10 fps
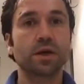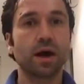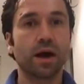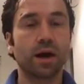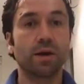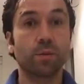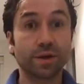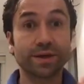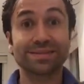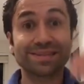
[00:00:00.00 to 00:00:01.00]
Uh, and we
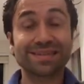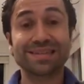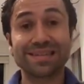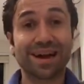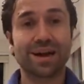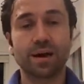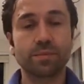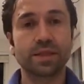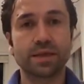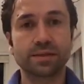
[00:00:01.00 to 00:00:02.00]
can see that
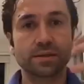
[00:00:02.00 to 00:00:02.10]
coming as